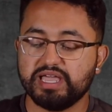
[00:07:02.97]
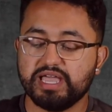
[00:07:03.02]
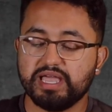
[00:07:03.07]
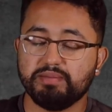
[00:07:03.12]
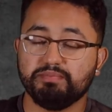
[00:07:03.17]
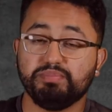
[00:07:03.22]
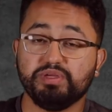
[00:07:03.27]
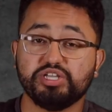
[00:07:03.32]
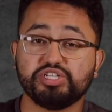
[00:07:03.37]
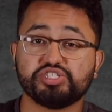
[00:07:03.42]

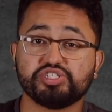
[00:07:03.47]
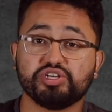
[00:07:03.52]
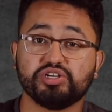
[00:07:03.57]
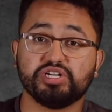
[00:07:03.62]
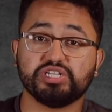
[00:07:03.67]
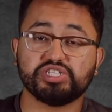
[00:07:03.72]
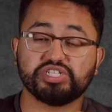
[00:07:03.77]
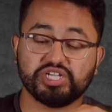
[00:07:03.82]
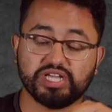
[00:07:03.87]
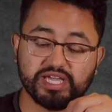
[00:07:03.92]
And be sure
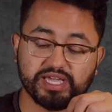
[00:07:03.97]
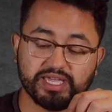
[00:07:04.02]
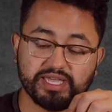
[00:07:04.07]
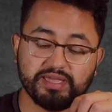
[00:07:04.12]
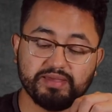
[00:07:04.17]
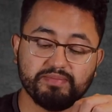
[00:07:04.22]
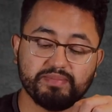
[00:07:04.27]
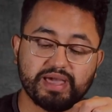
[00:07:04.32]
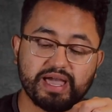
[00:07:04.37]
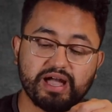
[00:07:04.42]
to check
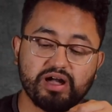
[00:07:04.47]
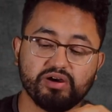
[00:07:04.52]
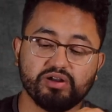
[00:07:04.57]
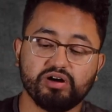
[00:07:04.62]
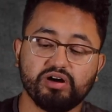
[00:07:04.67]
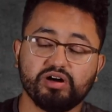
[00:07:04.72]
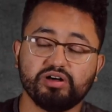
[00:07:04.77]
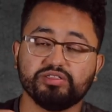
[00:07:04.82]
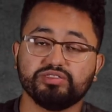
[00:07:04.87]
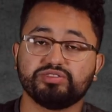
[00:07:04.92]
him out
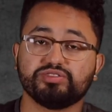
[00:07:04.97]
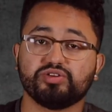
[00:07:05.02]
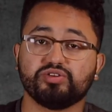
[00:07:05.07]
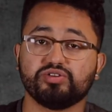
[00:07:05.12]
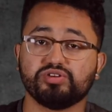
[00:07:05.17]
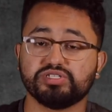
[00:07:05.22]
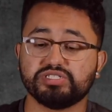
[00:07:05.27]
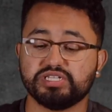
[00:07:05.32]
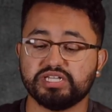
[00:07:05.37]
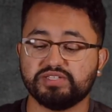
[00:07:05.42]
on
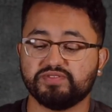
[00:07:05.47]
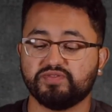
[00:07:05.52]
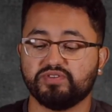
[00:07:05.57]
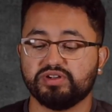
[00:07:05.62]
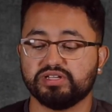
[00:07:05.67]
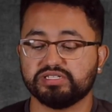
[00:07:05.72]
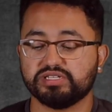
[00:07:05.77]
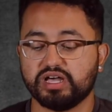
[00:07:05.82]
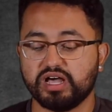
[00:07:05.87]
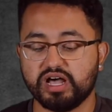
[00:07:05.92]
Thursdays for
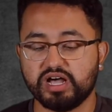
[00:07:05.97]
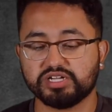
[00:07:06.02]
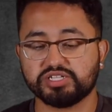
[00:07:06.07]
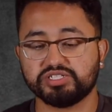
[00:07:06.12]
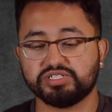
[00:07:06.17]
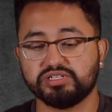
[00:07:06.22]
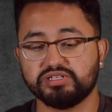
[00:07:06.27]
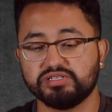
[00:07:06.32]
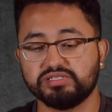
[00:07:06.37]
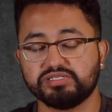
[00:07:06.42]
his
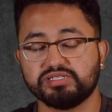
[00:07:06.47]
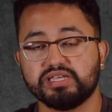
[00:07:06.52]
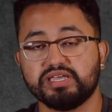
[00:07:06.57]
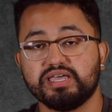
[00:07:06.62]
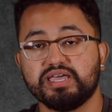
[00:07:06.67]
auctions.